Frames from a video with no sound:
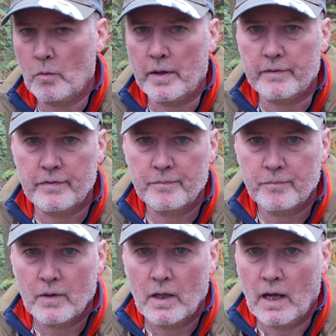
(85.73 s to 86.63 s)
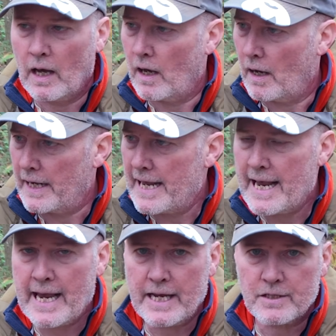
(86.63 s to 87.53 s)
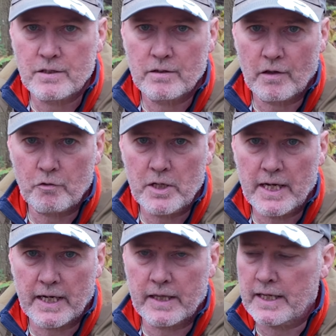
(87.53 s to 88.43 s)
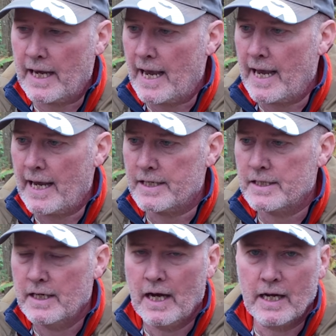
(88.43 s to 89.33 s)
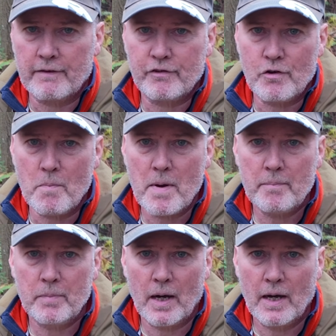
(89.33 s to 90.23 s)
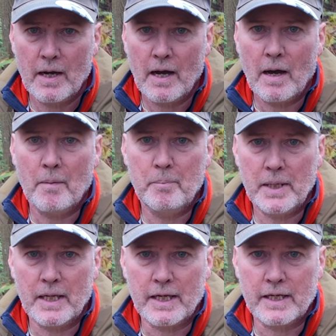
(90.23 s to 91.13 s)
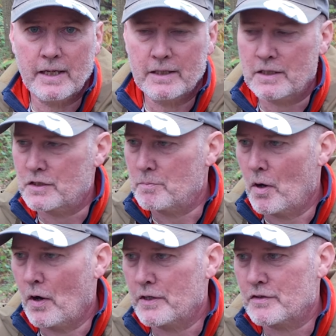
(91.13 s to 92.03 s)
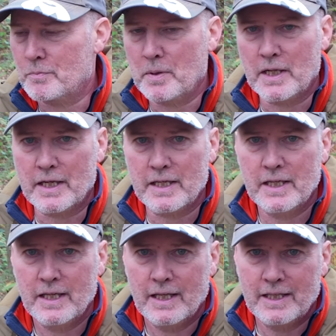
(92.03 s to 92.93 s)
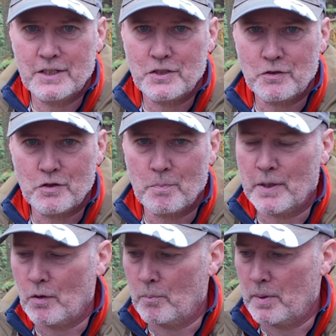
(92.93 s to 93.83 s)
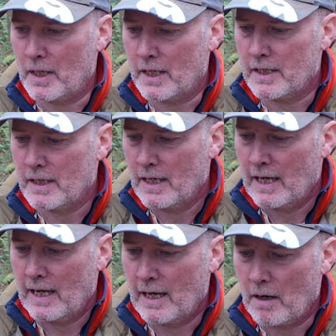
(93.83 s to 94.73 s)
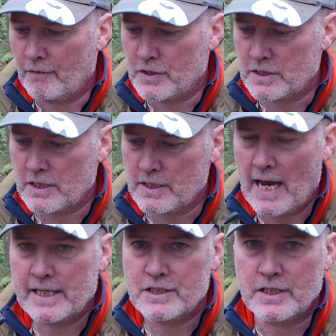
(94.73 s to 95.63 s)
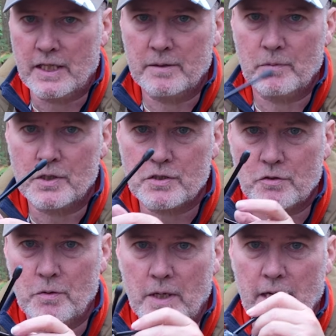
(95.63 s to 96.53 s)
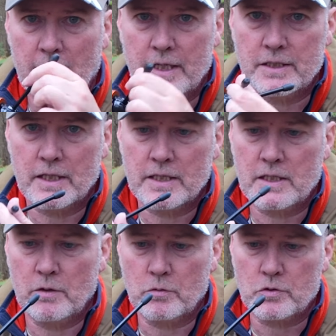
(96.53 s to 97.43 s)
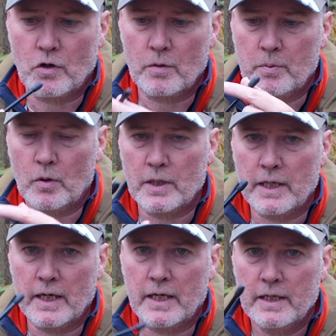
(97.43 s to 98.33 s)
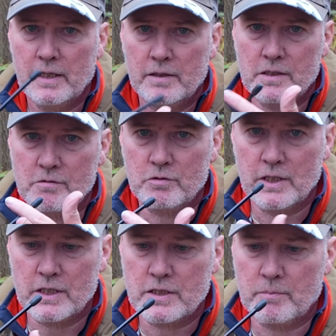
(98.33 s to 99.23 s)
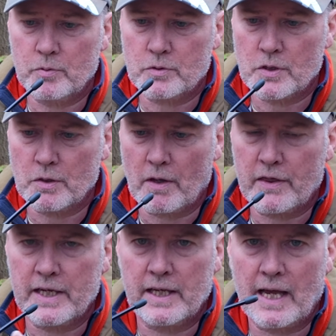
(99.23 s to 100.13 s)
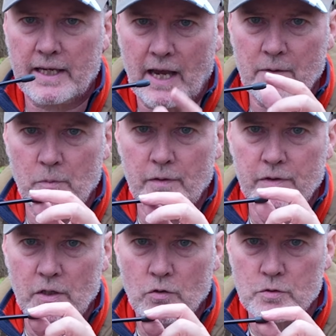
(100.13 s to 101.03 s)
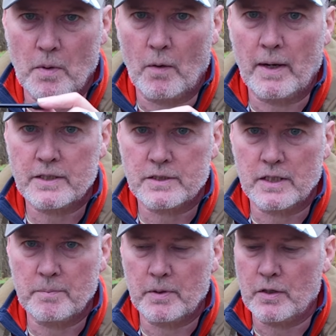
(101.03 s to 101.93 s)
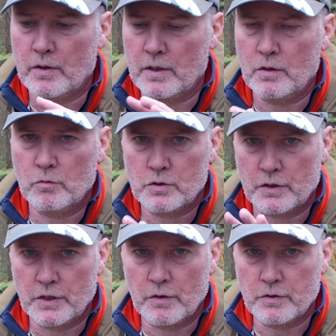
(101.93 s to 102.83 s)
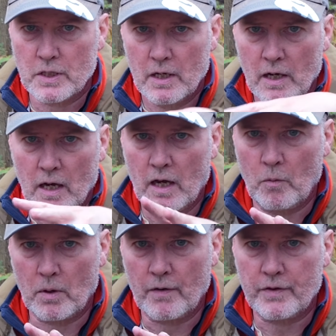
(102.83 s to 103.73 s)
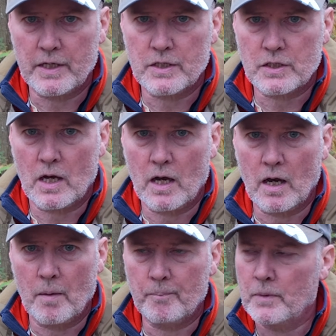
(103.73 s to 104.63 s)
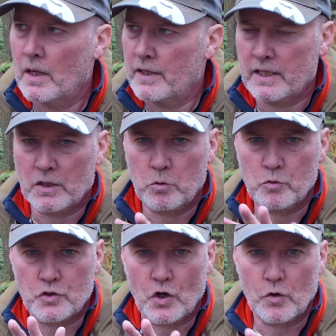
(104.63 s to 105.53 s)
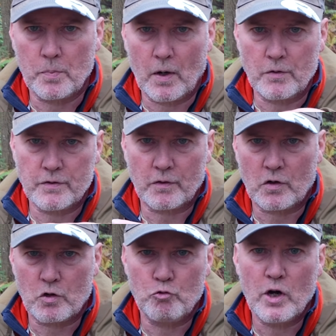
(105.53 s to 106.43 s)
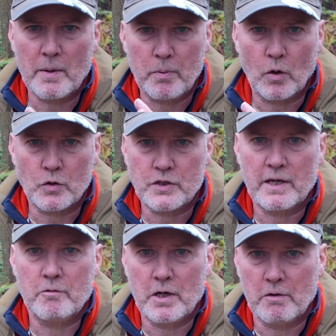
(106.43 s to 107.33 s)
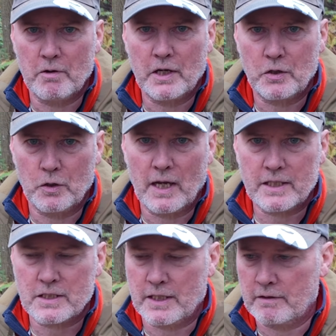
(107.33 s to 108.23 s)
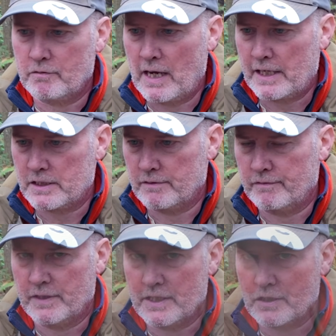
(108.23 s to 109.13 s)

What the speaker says: with, an airhead, a three-legged thing airhead, and if you remember Billy and the demise of Billy, this used to be on Billy. I've just attached it by screwing it into this little tripod here, which is really simple to do. I think that came with the Osmo actually, but you can also use one of these they're called Jobos, the Gorilla Pods. They're really good actually, excellent for this